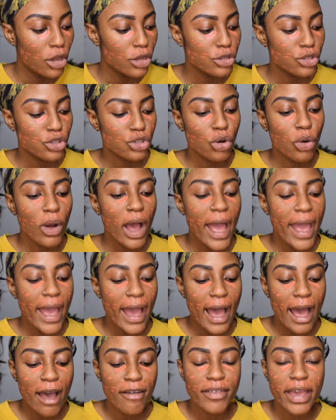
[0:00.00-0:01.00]
So I
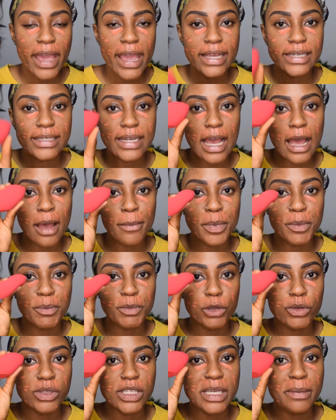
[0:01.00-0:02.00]
have a damp
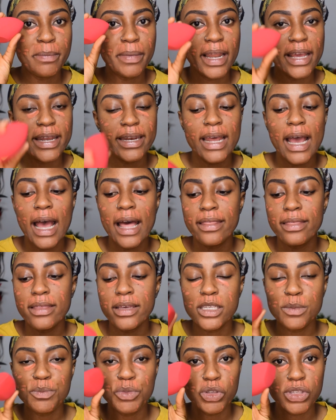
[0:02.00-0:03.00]
beauty blender.
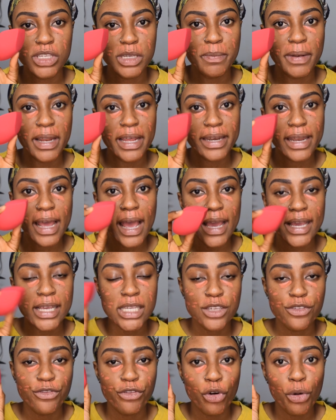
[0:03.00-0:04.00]
This beauty blender
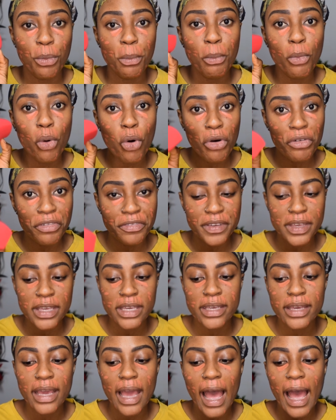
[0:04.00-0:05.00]
is from
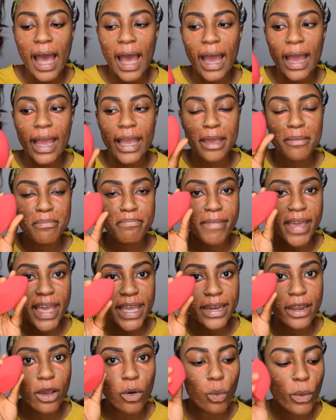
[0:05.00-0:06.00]
Morphe. I
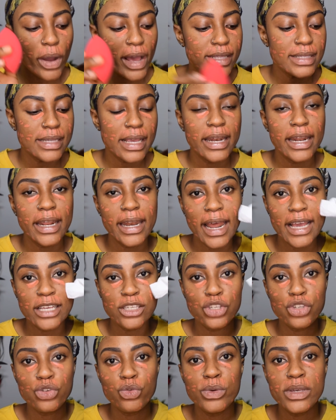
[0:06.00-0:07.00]
made it wet and then I
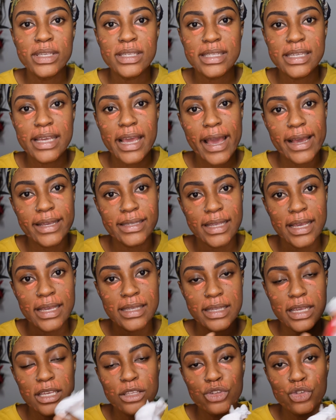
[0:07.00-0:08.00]
squeezed the
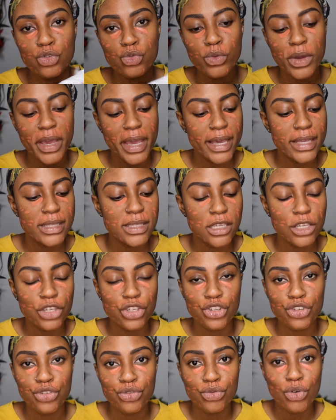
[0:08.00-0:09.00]
excess into a
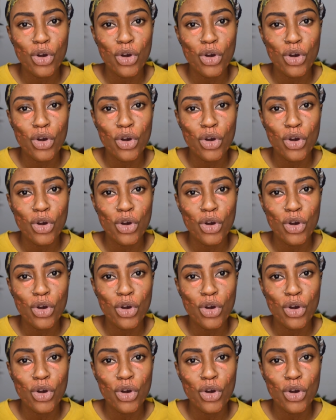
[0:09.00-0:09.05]
tissue.